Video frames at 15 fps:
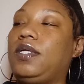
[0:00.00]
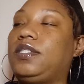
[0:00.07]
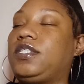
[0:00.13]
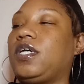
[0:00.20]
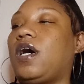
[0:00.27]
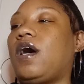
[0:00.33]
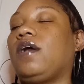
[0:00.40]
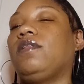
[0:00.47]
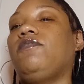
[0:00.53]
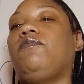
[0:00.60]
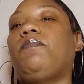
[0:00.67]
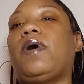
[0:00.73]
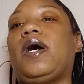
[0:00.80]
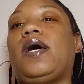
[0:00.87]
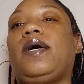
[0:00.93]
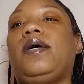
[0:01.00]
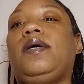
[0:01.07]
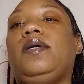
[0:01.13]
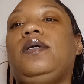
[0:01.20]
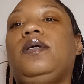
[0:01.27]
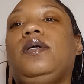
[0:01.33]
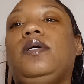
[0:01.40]
to all of
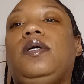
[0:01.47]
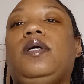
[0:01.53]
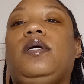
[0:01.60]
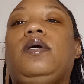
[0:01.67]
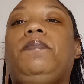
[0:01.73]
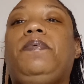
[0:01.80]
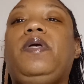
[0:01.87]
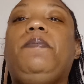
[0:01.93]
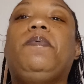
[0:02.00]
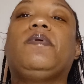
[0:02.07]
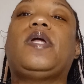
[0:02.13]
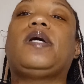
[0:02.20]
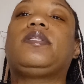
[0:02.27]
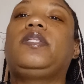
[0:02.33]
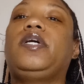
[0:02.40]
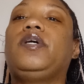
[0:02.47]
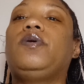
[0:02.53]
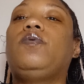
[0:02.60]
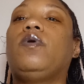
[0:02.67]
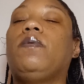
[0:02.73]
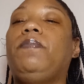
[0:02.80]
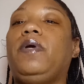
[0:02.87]
my people out there
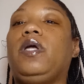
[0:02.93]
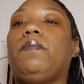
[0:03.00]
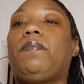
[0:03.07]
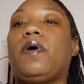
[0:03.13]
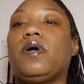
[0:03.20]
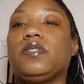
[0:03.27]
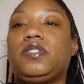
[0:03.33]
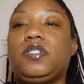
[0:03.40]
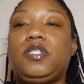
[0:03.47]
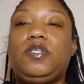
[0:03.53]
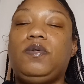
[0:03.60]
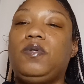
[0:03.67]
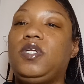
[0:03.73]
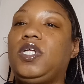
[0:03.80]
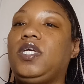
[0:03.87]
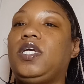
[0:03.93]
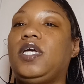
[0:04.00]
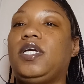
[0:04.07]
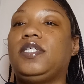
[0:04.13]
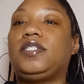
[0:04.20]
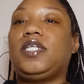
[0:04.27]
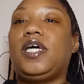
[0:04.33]
who are being persecuted
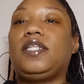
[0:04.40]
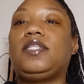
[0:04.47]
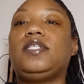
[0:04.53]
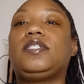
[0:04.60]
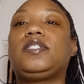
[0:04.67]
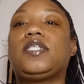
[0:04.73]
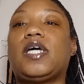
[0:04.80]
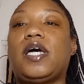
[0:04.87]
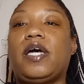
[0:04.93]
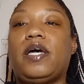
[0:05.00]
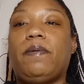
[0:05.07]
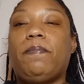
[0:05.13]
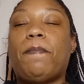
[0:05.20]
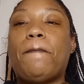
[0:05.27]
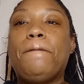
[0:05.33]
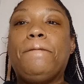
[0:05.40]
against at this time,